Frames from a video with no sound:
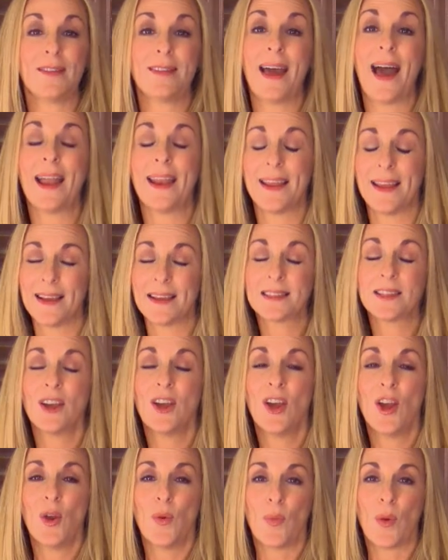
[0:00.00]
And that is
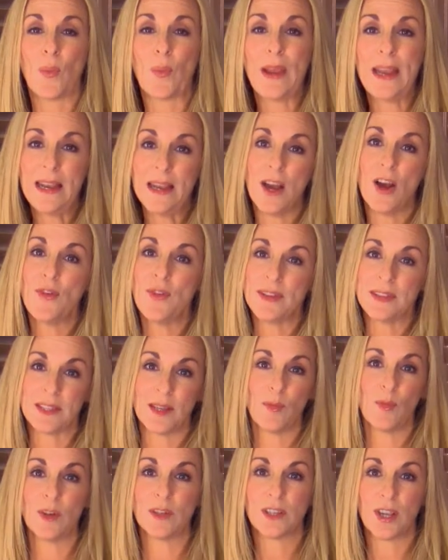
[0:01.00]
when we know that
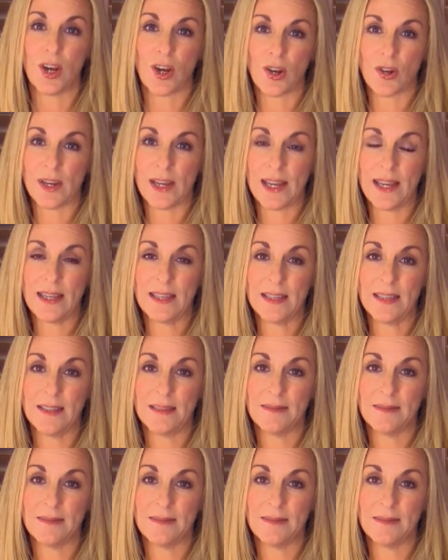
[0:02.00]
someone's hurting